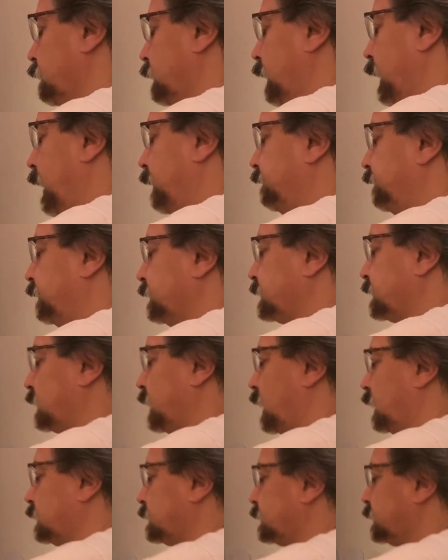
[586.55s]

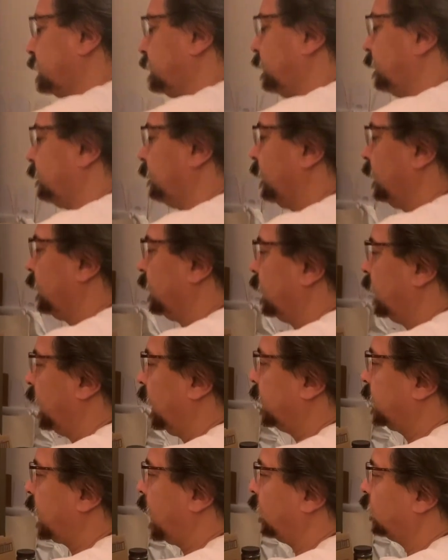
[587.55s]
Emphasize it.
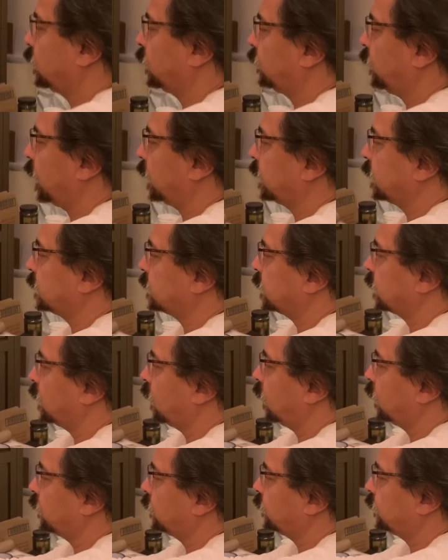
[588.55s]
And now we're ready to
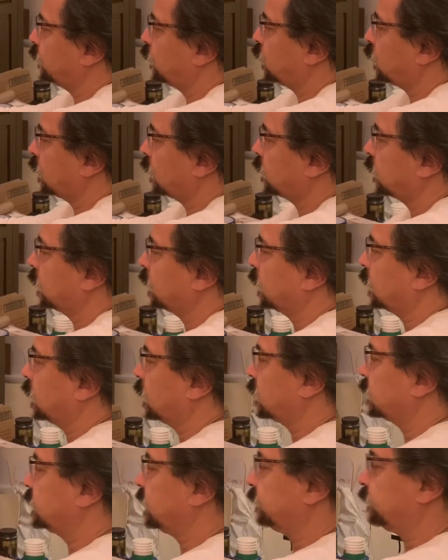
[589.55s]
go for
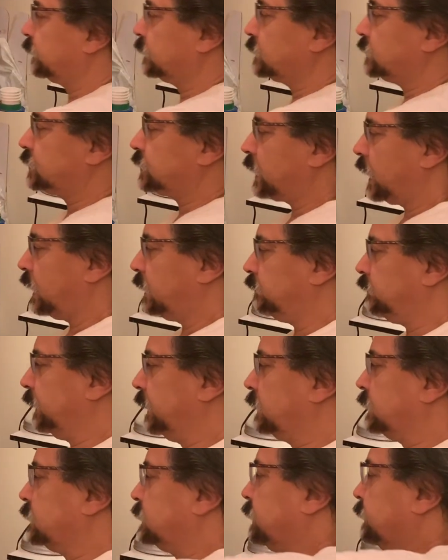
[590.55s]
a different shape
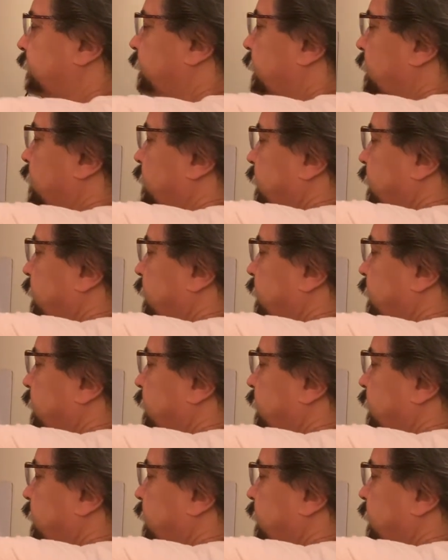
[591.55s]
in a different